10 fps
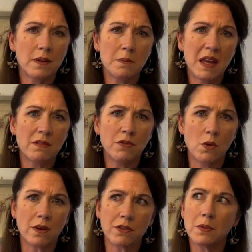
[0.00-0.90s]
on the main
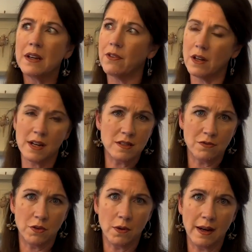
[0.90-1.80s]
floor, three different kinds of
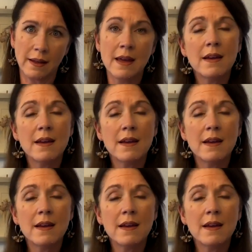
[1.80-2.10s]
flooring.